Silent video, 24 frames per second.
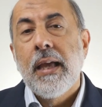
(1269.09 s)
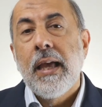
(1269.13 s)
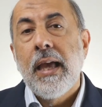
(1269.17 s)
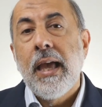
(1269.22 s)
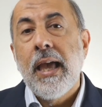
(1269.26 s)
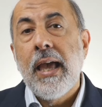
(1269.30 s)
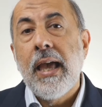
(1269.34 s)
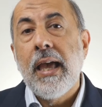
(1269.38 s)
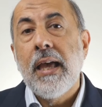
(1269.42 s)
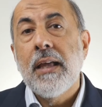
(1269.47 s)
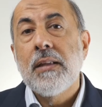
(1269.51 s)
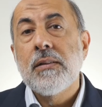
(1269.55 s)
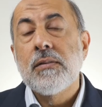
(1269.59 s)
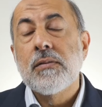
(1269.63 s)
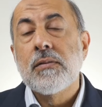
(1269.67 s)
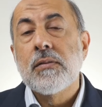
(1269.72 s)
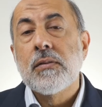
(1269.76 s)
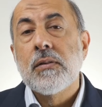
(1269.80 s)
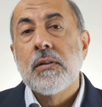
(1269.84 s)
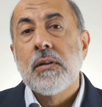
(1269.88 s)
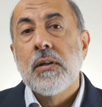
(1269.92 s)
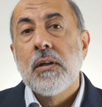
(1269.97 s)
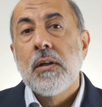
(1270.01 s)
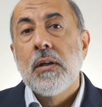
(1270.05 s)
And
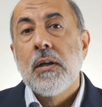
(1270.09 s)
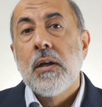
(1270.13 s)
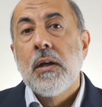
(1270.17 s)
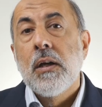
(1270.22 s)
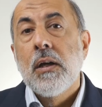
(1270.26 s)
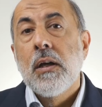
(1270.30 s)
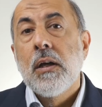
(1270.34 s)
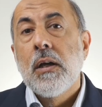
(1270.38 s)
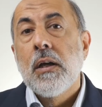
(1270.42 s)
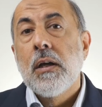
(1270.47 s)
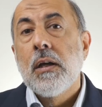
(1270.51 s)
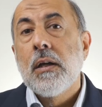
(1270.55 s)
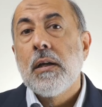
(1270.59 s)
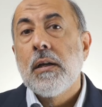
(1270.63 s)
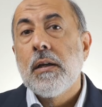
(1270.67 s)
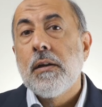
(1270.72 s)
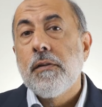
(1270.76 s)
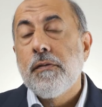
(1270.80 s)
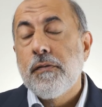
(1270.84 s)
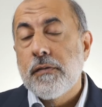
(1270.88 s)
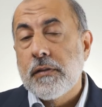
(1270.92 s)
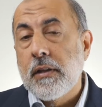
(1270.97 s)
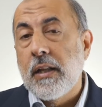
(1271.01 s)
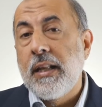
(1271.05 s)

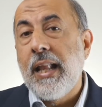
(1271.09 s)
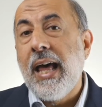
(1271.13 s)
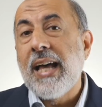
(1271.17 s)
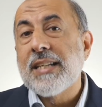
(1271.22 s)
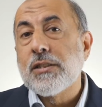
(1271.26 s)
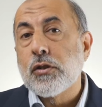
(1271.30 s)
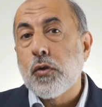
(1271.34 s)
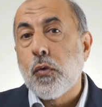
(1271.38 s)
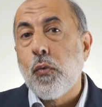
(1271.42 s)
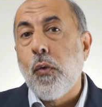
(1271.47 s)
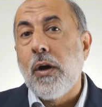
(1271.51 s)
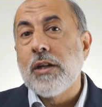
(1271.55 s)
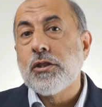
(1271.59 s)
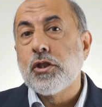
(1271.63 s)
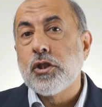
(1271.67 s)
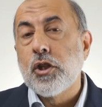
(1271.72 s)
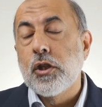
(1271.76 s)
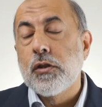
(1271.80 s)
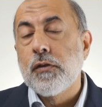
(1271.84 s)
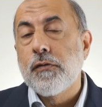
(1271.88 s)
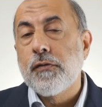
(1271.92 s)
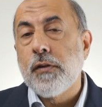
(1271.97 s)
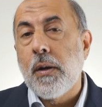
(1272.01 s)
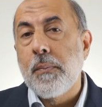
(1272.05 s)
the last
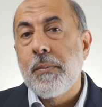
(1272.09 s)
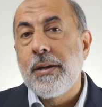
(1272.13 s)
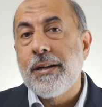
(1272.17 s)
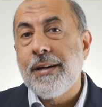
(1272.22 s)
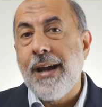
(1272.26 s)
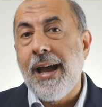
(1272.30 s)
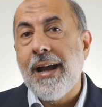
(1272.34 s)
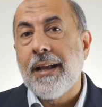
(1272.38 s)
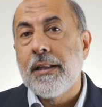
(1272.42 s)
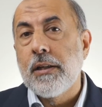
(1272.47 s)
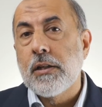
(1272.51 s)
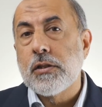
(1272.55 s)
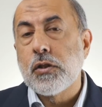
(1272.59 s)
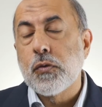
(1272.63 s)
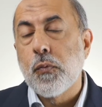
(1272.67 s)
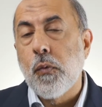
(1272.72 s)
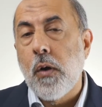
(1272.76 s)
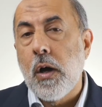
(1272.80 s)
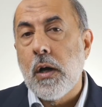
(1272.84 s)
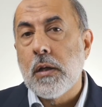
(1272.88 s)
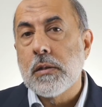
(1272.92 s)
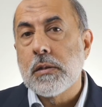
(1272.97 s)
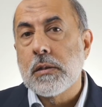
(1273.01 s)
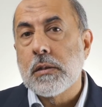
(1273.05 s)
question from Heraclius
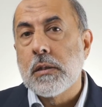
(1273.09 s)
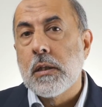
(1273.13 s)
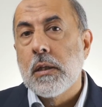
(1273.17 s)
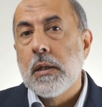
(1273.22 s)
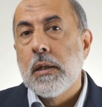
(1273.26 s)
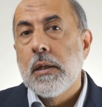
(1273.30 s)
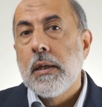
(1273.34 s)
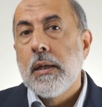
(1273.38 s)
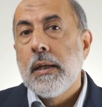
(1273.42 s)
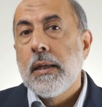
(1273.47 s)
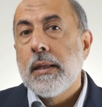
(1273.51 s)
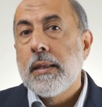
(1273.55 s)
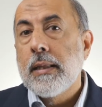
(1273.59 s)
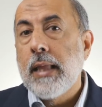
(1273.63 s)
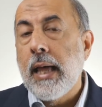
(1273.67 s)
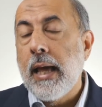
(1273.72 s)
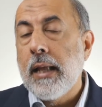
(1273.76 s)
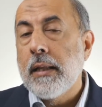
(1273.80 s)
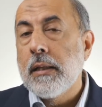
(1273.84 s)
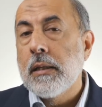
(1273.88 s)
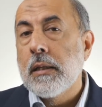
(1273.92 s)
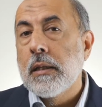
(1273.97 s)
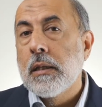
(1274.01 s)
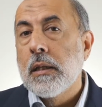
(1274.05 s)
was,
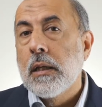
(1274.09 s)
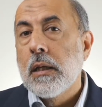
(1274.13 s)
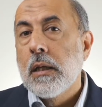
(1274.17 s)
then